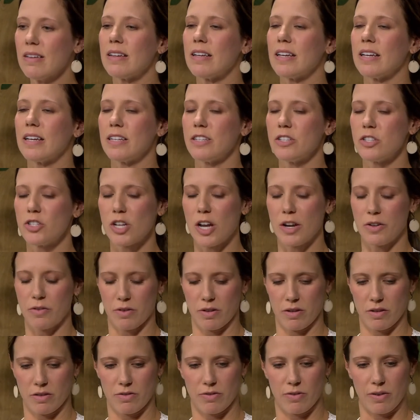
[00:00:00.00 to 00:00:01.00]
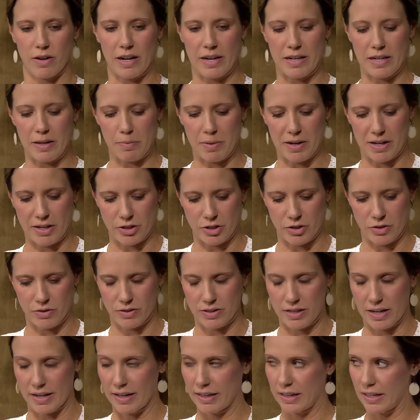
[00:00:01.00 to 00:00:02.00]
In general, for any patient who's
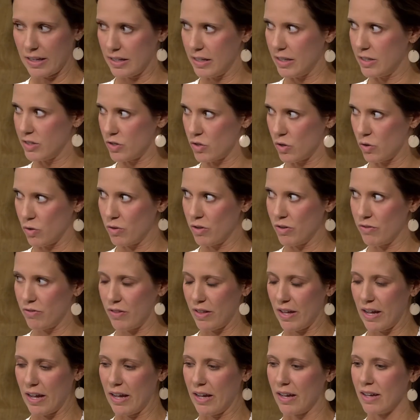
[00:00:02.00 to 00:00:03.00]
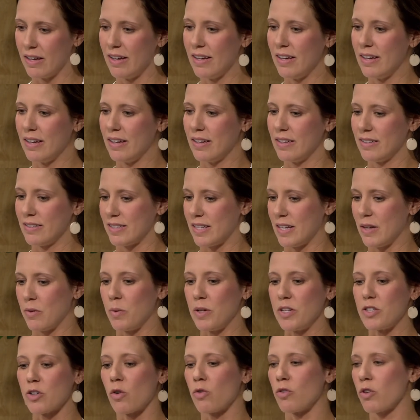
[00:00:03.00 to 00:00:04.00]
had a kidney stone, if they say we
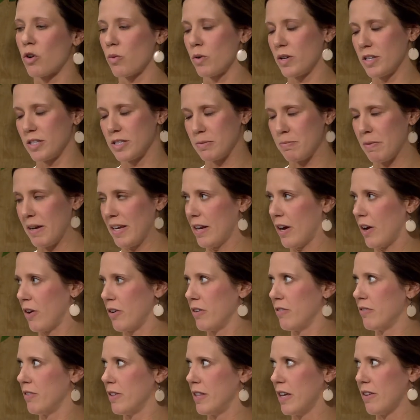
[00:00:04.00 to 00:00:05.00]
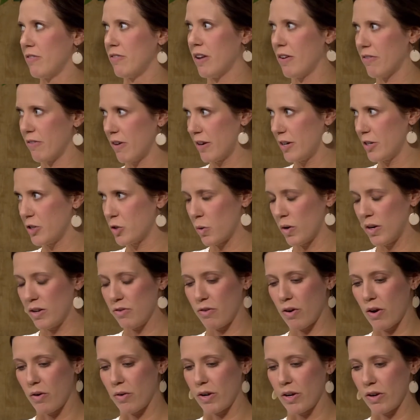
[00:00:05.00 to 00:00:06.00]
don't know what it's made out of and they've never had a
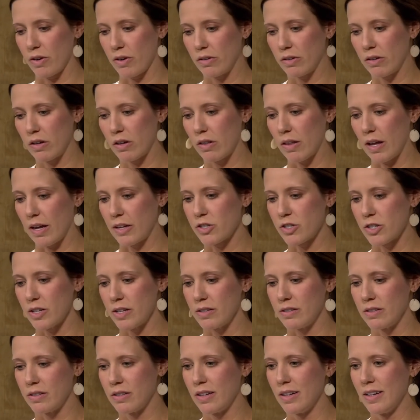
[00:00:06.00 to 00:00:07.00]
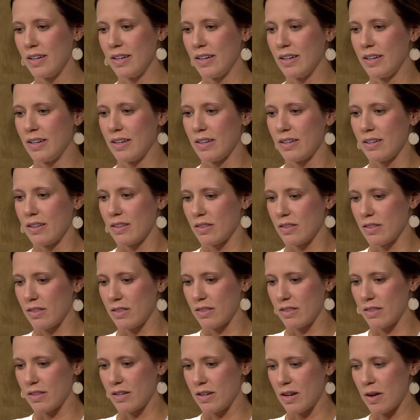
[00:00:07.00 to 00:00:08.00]
24-hour urine collection,
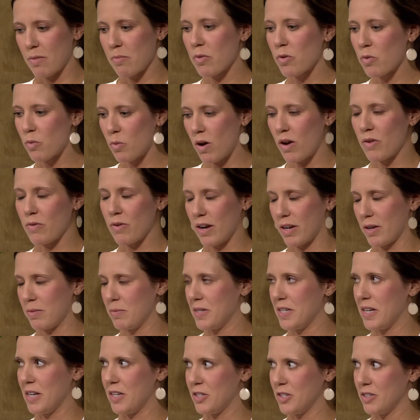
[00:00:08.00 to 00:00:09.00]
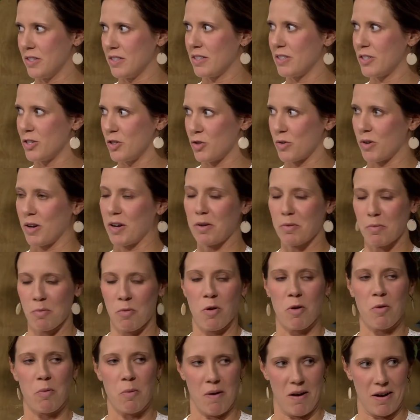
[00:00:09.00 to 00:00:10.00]
the number one recommendation is to drink
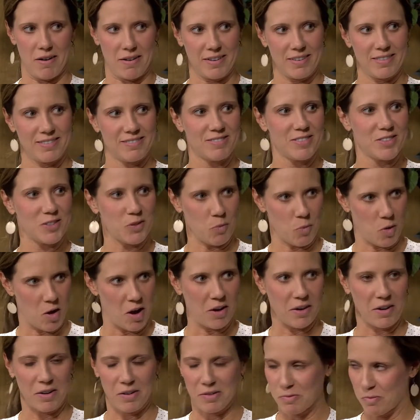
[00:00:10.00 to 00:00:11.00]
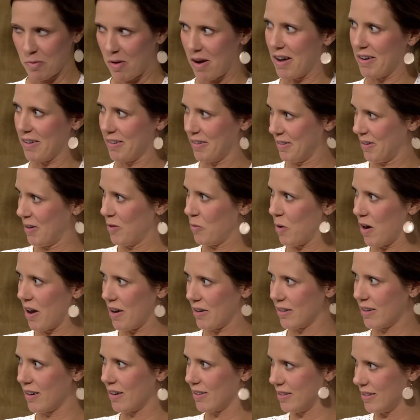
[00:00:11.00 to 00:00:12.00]
more water. So water, water, and
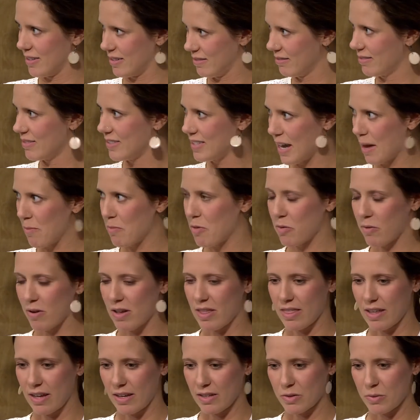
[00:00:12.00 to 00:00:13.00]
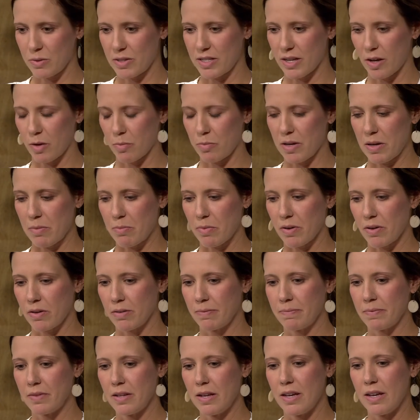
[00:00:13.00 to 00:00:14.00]
water are the top three things we tell
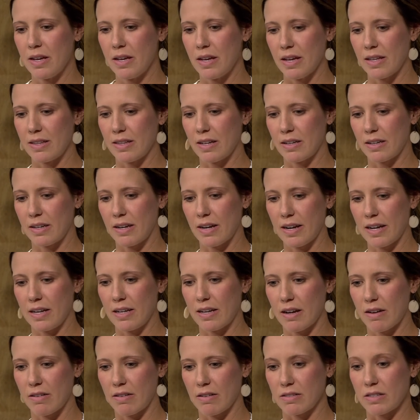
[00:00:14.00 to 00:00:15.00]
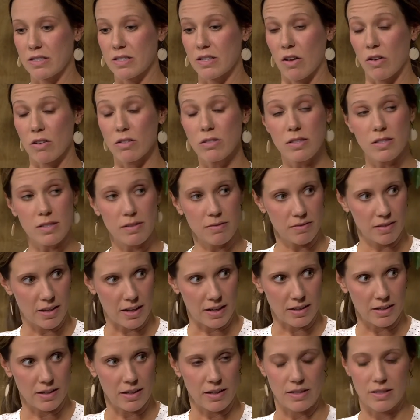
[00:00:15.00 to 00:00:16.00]
people. And then cutting down on salt,
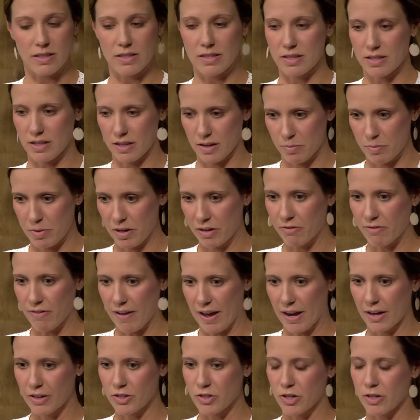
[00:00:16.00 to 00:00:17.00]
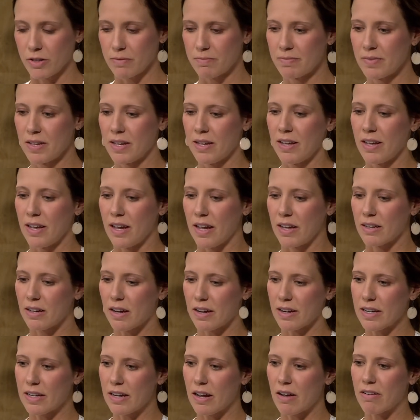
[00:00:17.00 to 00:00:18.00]
that is a big factor. And
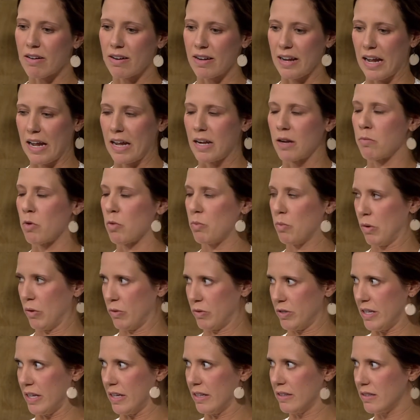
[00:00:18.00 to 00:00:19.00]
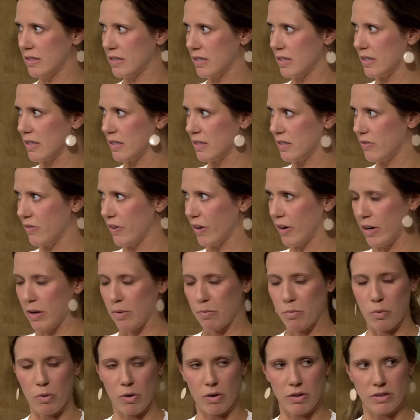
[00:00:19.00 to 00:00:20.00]
cutting down on animal proteins is very
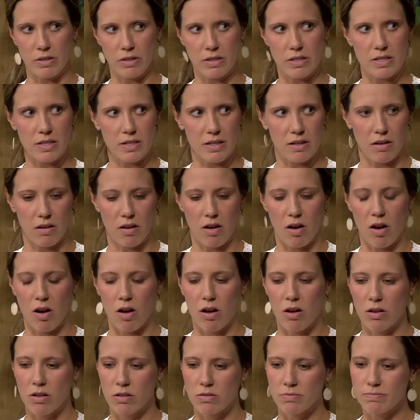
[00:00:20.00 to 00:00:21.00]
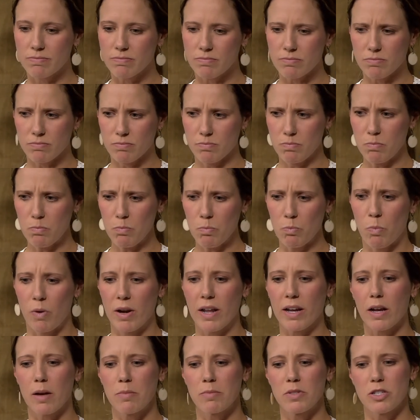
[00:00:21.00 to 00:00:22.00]
important. When
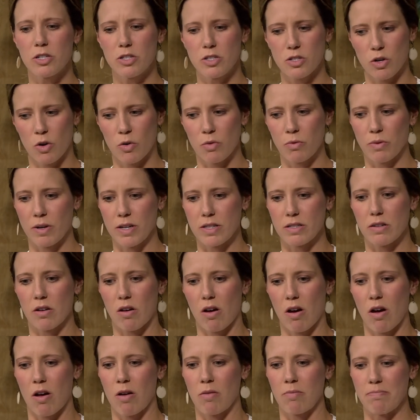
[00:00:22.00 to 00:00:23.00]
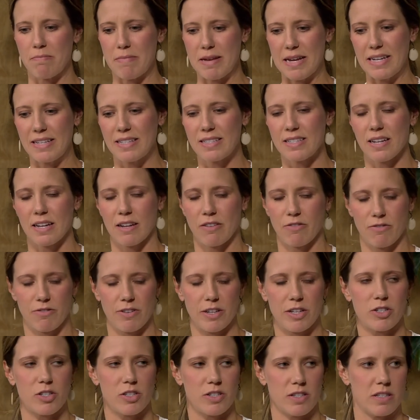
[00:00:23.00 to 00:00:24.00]
it comes to stone risk, all meat and
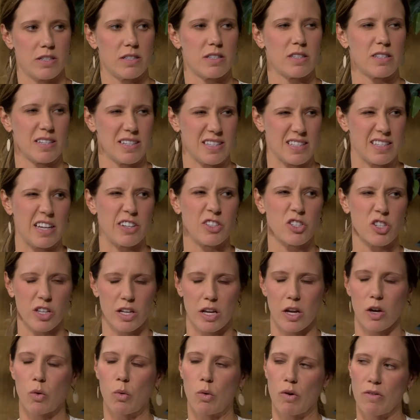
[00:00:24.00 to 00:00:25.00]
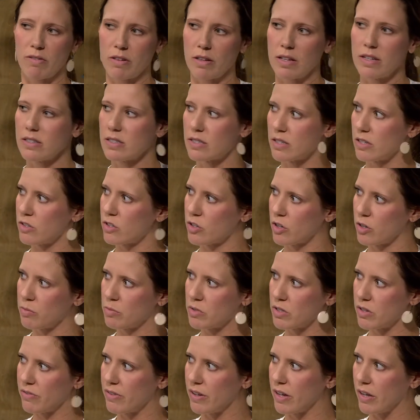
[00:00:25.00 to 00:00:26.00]
fish is essentially equivalent in
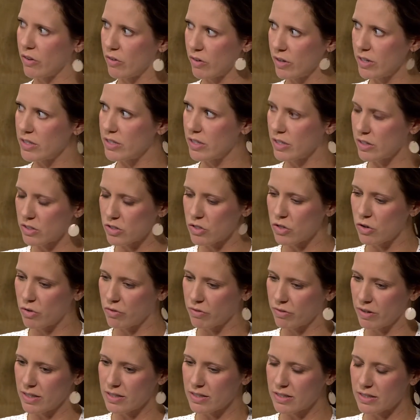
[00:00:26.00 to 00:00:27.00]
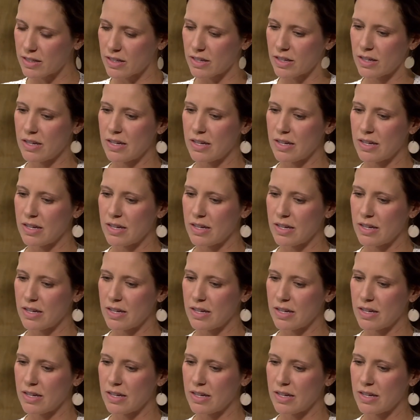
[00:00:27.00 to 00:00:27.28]
terms of increasing stone risk.